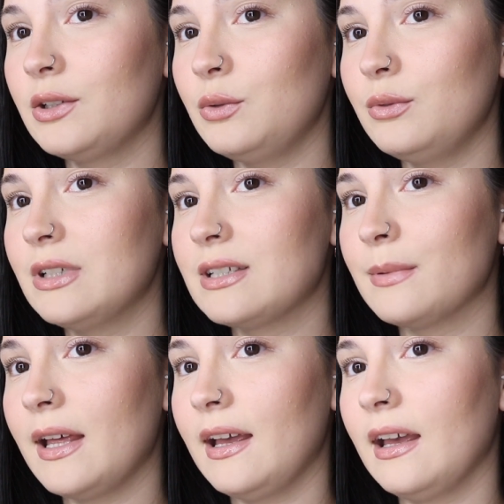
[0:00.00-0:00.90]
new
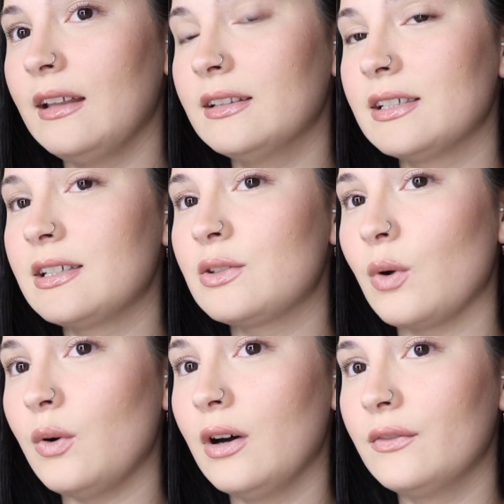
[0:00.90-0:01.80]
display. This is
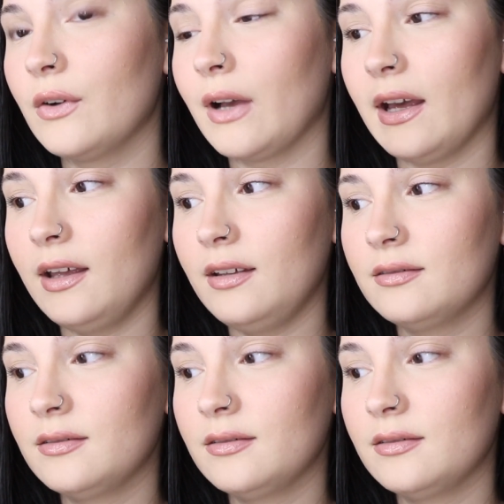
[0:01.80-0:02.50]
off, okay?